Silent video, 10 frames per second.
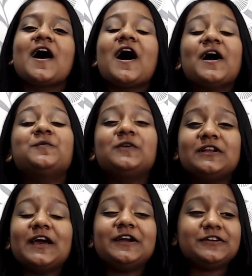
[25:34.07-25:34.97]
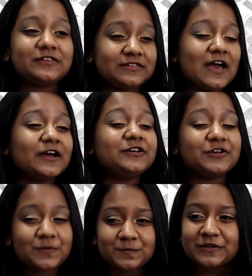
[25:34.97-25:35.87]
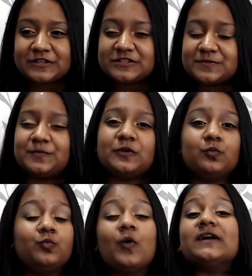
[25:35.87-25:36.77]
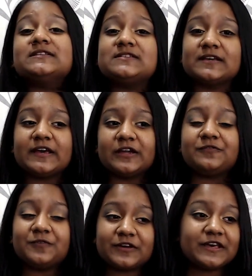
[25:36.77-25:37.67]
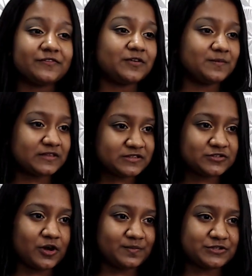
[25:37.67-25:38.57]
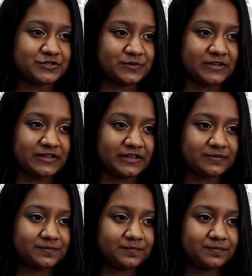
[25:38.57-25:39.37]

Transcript: I would like to thank your principal once again for giving me this opportunity.